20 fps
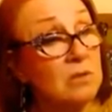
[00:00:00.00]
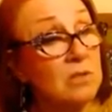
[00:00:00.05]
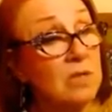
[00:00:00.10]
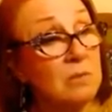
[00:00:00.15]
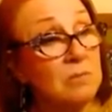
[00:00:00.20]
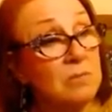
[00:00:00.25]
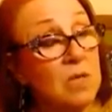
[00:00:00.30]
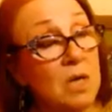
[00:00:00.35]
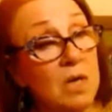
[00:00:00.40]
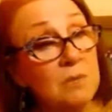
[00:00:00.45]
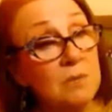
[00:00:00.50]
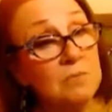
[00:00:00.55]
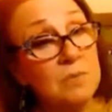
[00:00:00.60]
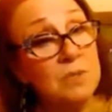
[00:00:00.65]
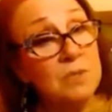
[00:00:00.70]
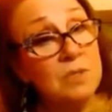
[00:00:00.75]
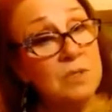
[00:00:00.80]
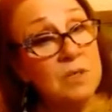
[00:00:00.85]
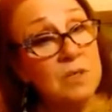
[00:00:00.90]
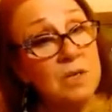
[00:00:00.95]

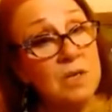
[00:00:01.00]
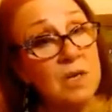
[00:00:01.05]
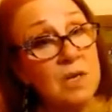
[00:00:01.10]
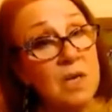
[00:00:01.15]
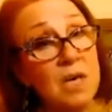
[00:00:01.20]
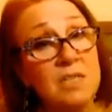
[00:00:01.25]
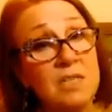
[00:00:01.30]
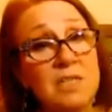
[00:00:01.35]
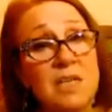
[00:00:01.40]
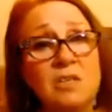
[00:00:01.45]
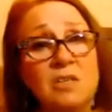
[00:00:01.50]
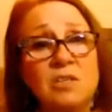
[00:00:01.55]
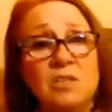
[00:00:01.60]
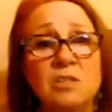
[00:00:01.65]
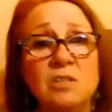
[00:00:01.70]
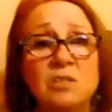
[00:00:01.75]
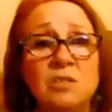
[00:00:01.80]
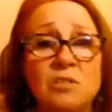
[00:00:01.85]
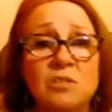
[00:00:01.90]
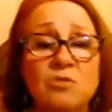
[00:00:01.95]
Sometimes a
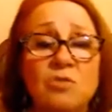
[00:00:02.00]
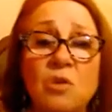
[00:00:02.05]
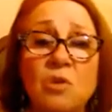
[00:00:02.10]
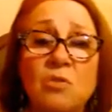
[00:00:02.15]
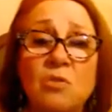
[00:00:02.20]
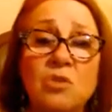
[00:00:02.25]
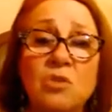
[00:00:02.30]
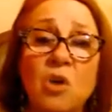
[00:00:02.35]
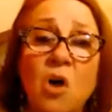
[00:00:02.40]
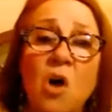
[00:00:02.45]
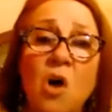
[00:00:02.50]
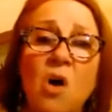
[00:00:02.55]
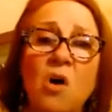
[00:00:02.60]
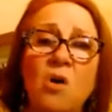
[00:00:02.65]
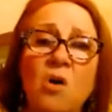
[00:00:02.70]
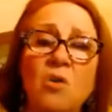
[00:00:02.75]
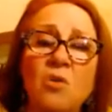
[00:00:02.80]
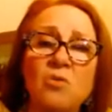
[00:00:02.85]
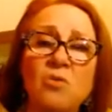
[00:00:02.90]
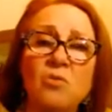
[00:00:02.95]
sentence drones
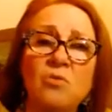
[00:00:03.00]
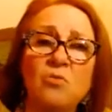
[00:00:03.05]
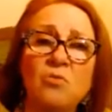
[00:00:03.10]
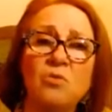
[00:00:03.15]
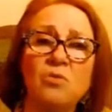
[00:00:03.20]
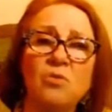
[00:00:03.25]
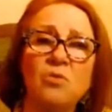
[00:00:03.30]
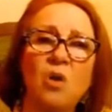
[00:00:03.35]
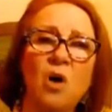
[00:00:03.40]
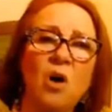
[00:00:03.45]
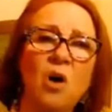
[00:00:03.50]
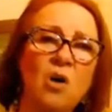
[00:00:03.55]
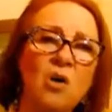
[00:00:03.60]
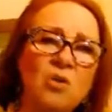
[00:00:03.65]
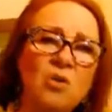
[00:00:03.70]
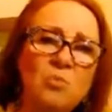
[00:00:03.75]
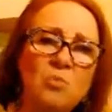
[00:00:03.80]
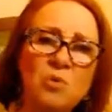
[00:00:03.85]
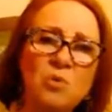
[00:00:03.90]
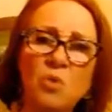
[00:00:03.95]
on and
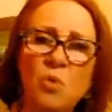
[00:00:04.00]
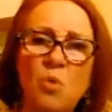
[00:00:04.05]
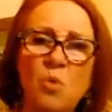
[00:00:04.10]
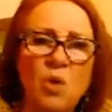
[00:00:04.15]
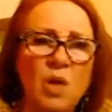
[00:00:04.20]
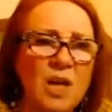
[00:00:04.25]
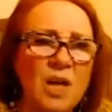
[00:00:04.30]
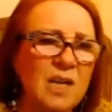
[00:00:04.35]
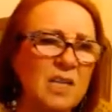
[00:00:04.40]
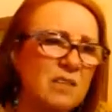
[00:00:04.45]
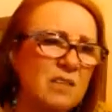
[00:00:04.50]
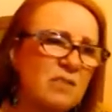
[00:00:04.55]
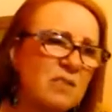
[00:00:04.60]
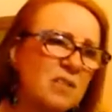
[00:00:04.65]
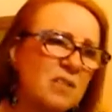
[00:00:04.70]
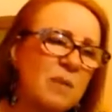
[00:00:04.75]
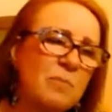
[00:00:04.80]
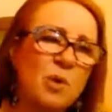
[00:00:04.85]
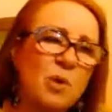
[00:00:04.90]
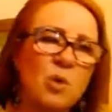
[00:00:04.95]
on with all kinds of
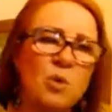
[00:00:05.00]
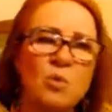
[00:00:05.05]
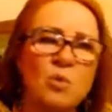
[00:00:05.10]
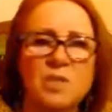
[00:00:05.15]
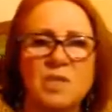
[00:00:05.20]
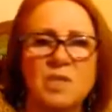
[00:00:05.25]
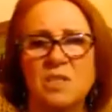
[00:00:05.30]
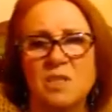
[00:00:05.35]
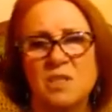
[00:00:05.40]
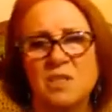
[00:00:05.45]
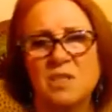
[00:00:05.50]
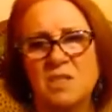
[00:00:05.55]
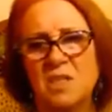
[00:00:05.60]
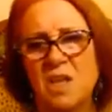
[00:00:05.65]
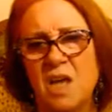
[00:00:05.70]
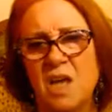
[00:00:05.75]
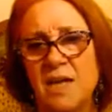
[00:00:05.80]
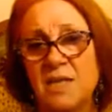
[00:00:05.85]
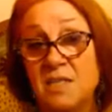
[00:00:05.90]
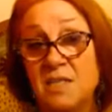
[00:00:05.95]
subclauses and
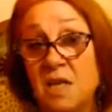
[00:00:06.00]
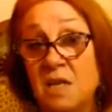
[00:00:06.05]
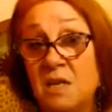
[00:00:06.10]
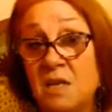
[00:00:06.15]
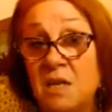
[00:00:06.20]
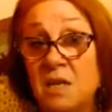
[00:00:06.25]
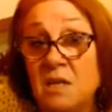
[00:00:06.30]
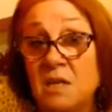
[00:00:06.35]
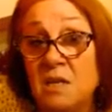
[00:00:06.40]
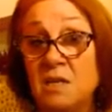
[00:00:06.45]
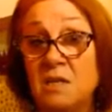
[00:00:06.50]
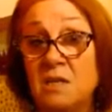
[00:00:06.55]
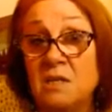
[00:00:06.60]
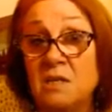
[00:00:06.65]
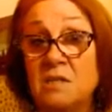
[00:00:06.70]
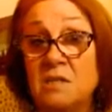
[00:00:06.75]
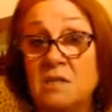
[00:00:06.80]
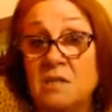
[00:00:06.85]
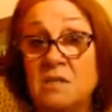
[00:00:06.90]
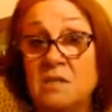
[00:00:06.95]
asides, then
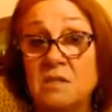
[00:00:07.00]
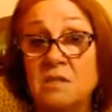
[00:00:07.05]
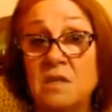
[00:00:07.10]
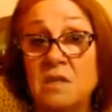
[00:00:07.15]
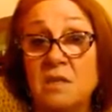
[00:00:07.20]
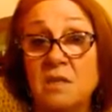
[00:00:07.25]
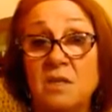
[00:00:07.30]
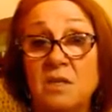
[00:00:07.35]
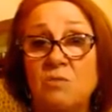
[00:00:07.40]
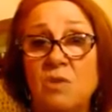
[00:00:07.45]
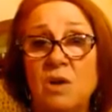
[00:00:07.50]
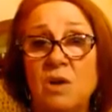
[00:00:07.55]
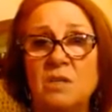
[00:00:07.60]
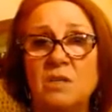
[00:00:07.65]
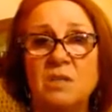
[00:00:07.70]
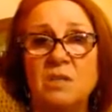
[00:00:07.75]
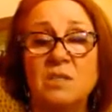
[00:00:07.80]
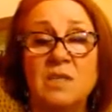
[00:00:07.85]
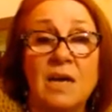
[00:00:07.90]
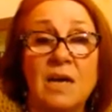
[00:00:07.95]
suddenly
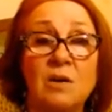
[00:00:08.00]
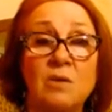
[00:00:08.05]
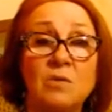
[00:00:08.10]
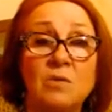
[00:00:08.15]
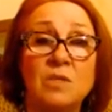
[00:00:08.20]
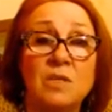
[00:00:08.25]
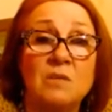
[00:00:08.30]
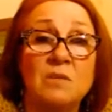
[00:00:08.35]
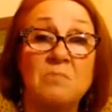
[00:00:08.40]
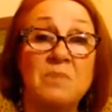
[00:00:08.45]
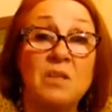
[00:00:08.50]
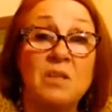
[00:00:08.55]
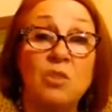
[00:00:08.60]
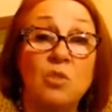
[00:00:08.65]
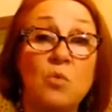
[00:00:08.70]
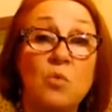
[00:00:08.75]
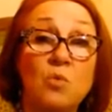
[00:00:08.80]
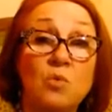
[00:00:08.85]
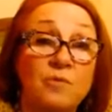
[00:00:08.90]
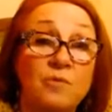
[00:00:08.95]
runs out in
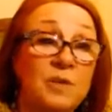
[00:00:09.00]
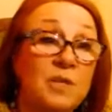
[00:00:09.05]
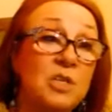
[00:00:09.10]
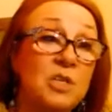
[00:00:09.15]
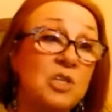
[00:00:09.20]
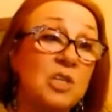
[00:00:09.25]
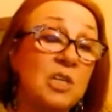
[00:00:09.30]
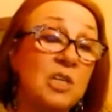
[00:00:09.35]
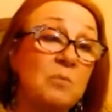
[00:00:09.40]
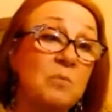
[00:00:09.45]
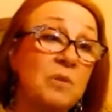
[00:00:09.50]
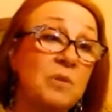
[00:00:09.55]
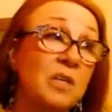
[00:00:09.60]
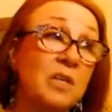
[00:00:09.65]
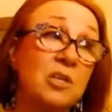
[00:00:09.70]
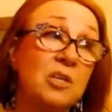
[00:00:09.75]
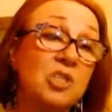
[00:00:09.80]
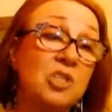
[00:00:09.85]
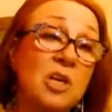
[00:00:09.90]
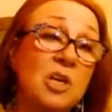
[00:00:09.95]
mid-thought, finishing with a
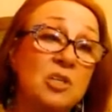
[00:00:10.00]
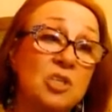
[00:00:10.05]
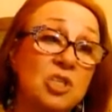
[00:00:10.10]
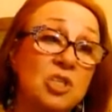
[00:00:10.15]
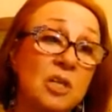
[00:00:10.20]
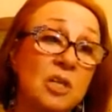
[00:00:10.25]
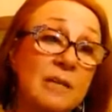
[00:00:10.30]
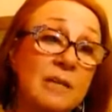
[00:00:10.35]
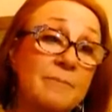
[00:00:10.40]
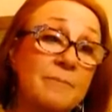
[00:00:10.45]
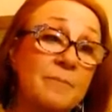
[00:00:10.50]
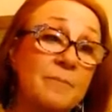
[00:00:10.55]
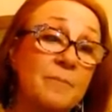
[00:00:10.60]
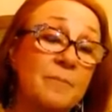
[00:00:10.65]
conjunction.